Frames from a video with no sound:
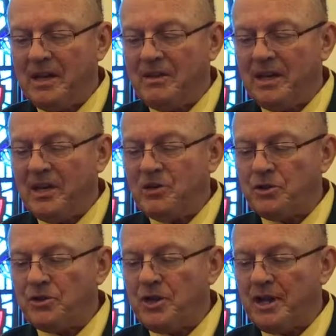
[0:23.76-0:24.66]
The
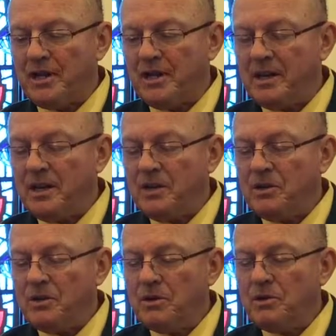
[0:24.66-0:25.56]
angel said,
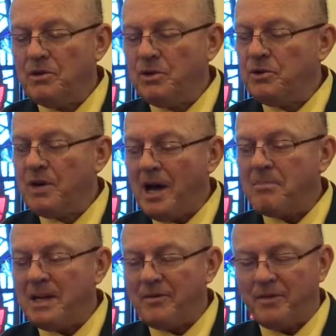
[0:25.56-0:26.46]
"Do
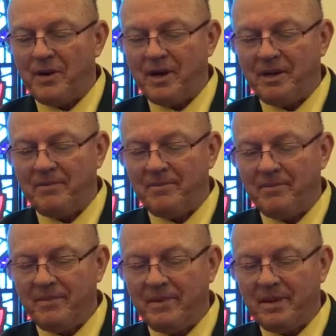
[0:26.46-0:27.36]
not be afraid.
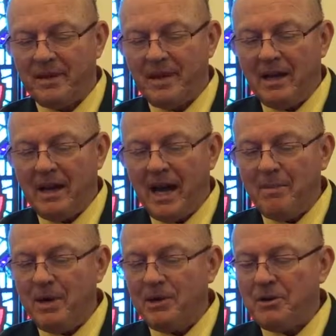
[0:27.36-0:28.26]

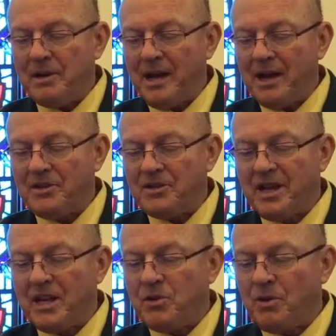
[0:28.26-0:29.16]
I'm here to announce
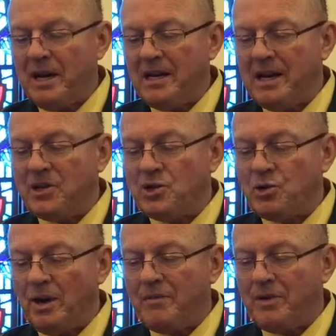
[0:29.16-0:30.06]
a great and
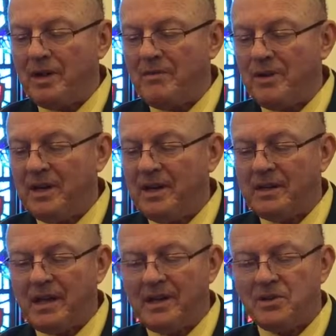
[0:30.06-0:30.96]
joyful
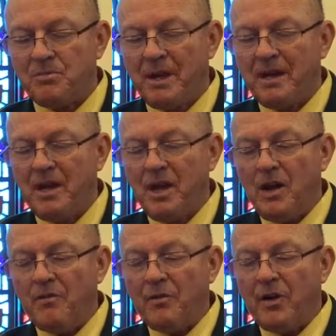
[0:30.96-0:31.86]
event that is meant
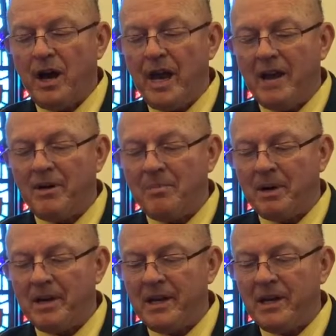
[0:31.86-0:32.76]
for
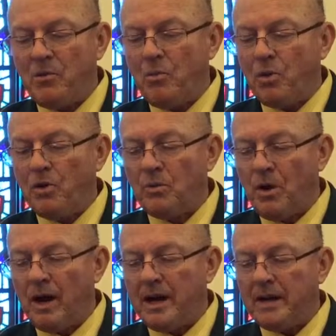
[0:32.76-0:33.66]
everybody
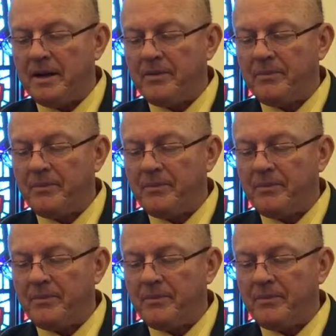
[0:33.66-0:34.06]
worldwide.